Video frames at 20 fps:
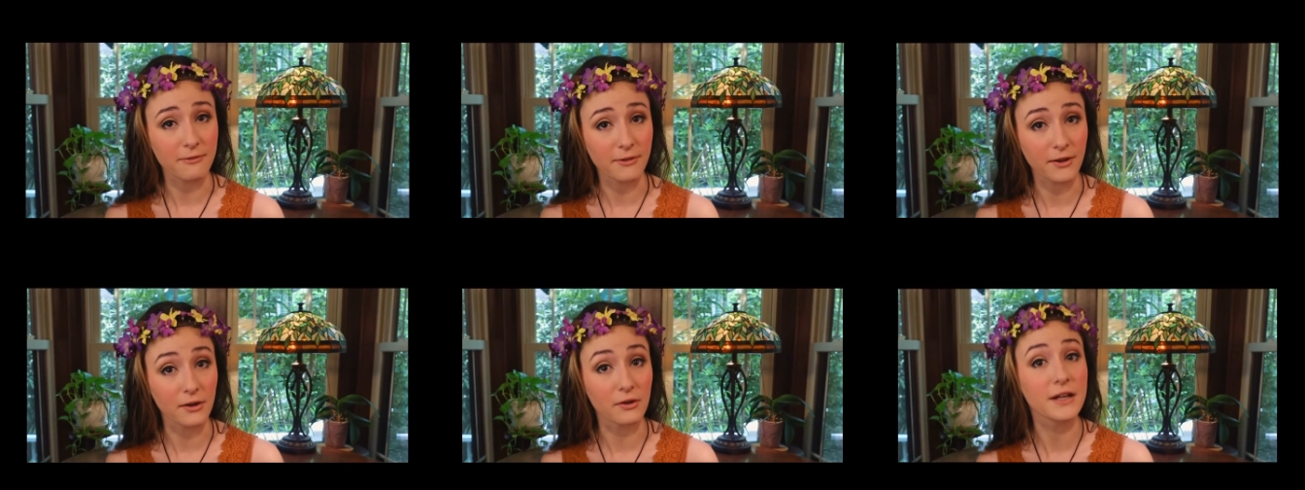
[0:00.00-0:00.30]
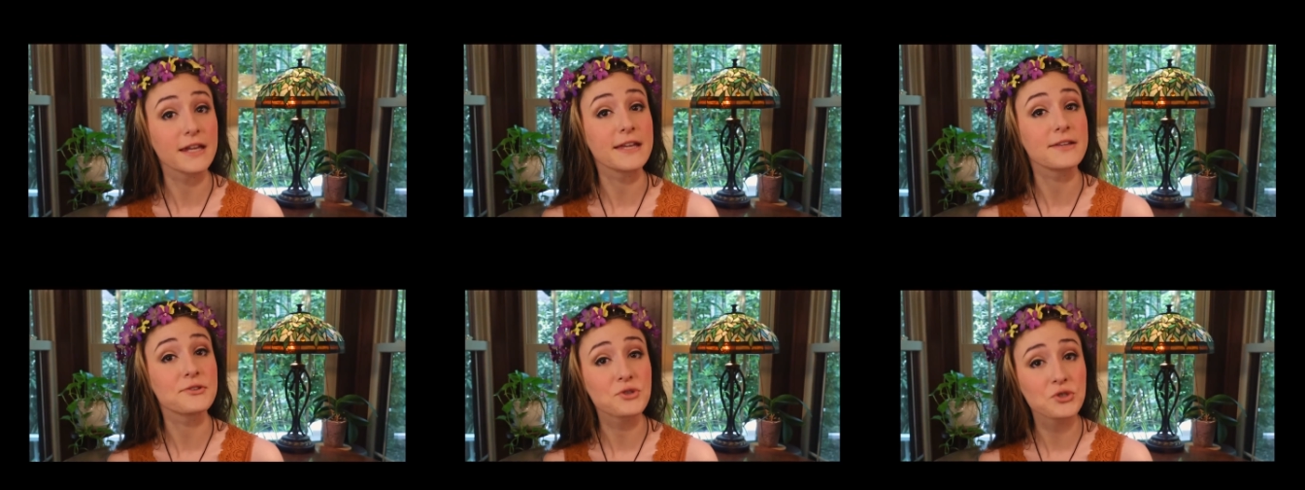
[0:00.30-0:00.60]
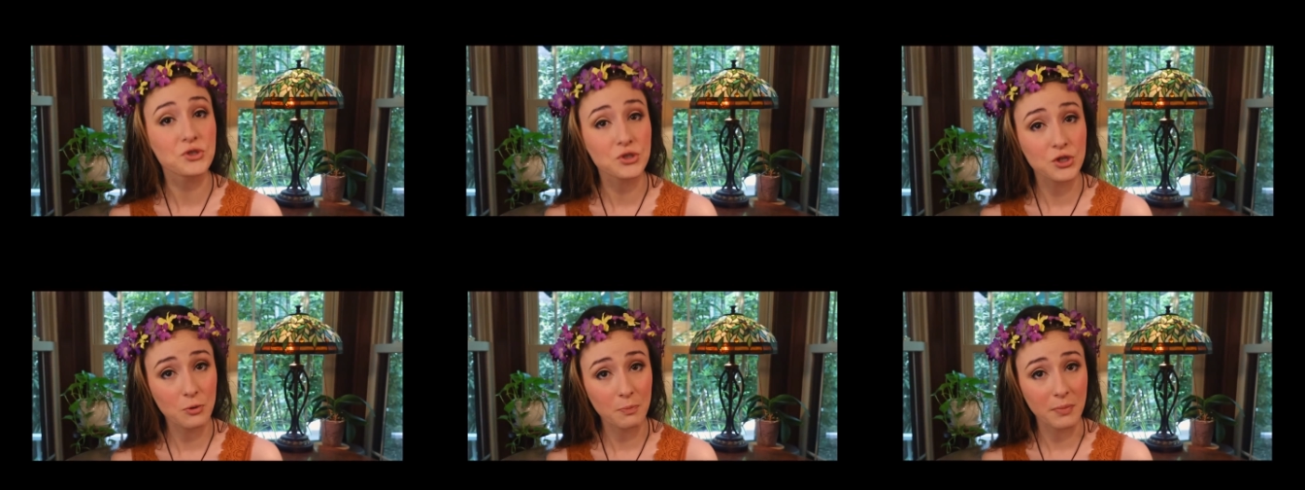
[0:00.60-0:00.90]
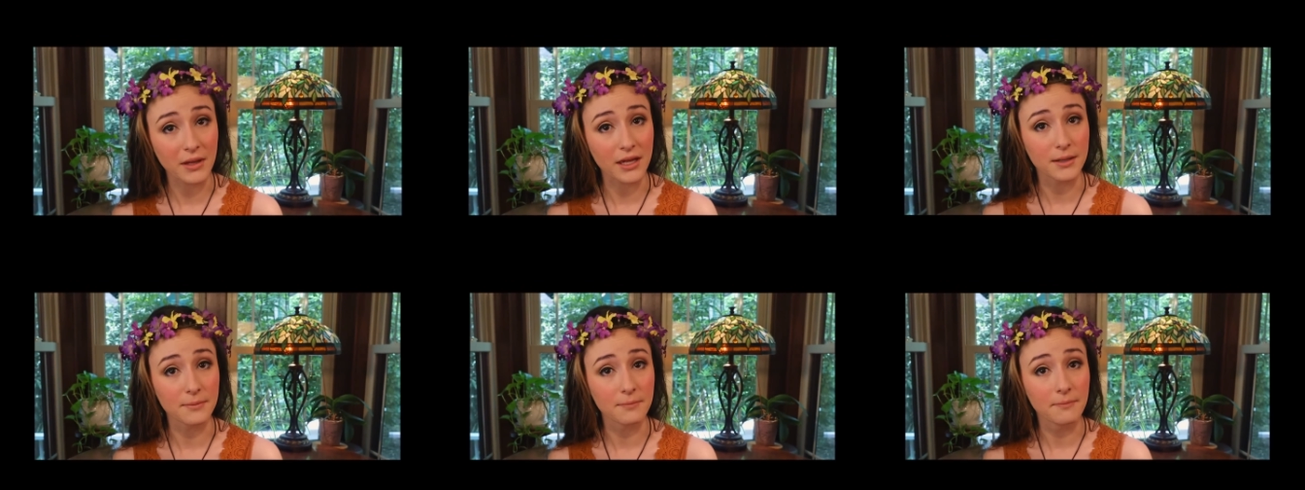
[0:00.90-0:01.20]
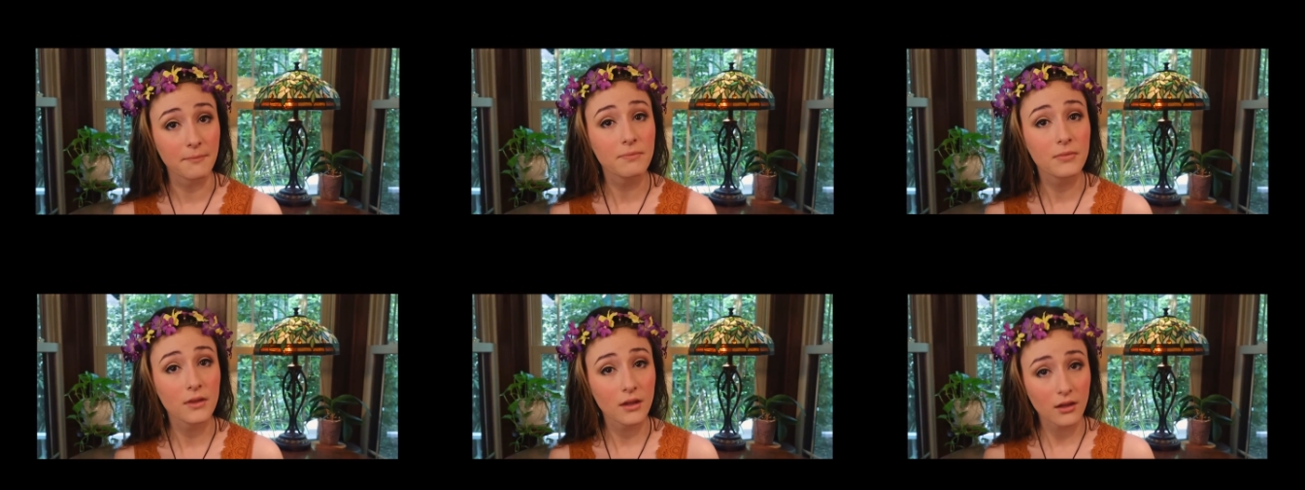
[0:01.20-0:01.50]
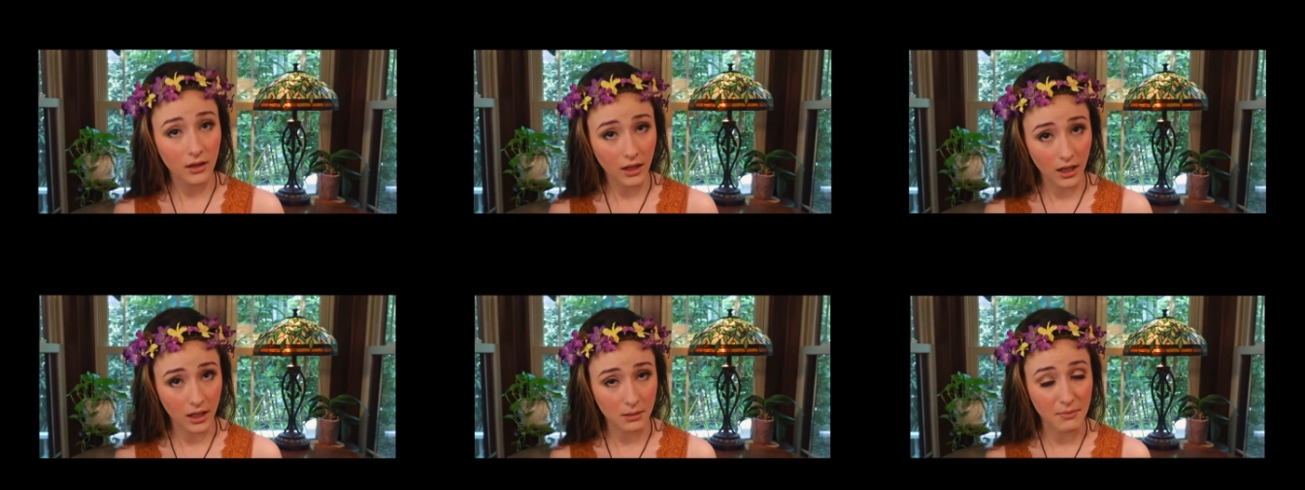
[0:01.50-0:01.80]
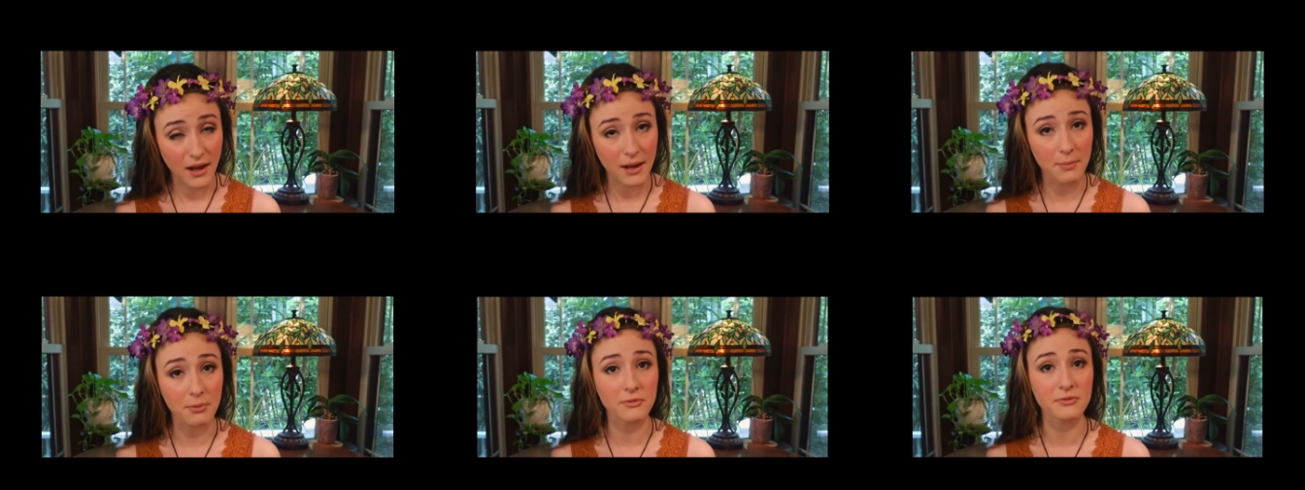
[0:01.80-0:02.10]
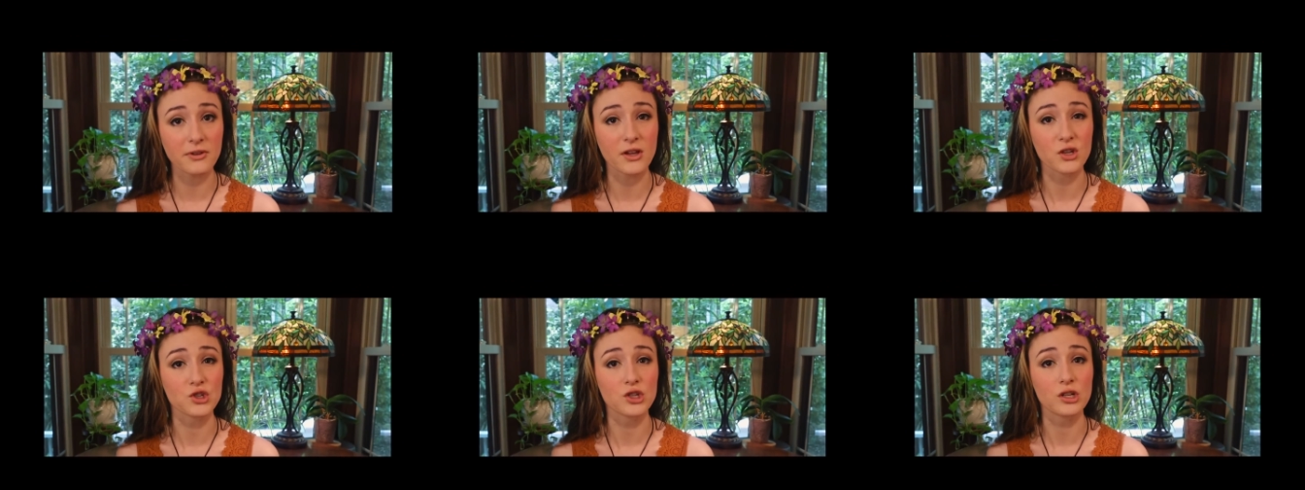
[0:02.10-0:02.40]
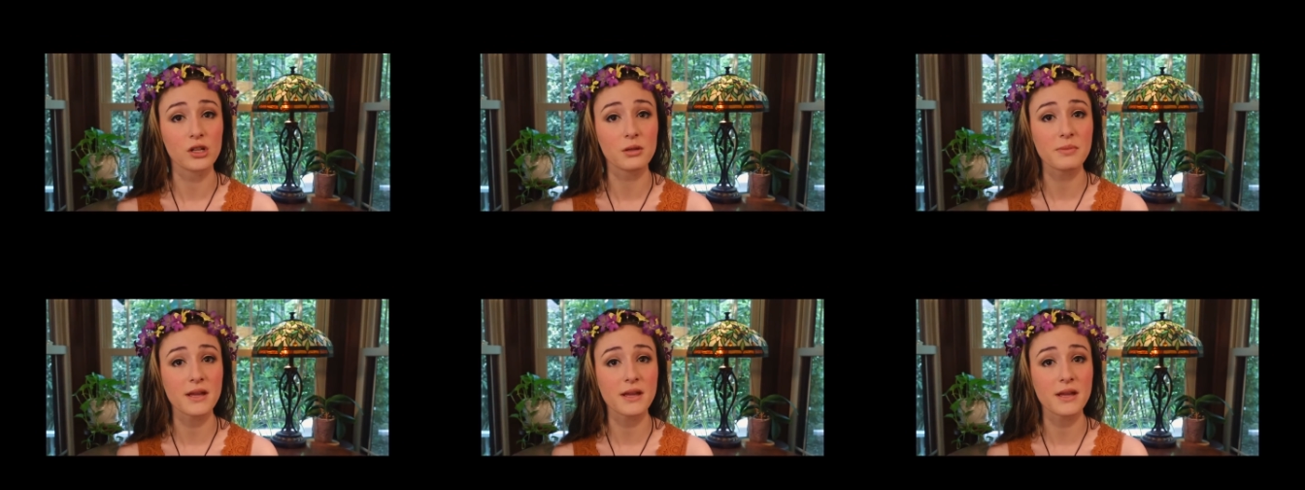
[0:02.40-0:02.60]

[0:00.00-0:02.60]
very stupid, in my professional